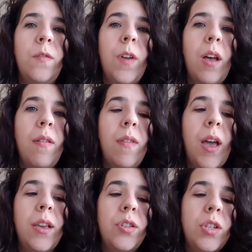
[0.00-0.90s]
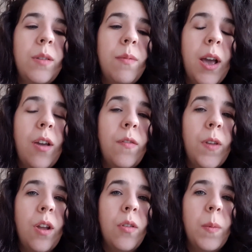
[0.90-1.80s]
felt like she might
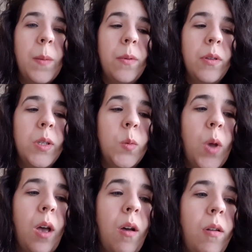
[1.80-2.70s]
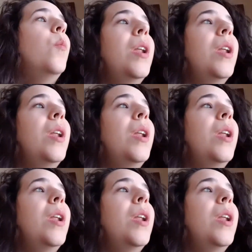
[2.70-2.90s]
offend other people as well.